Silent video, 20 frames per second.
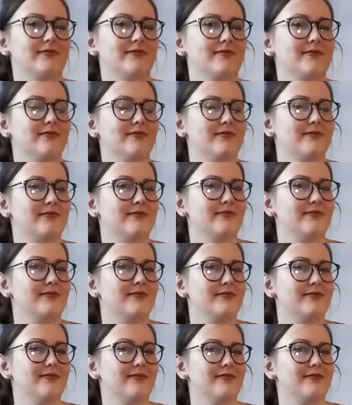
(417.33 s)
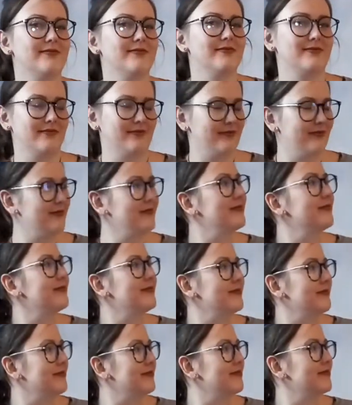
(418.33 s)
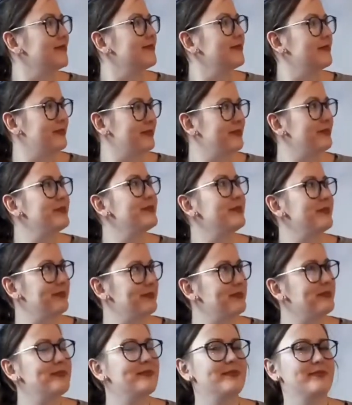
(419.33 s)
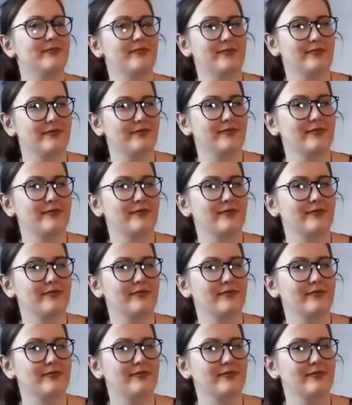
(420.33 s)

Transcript: The person shown says nothing.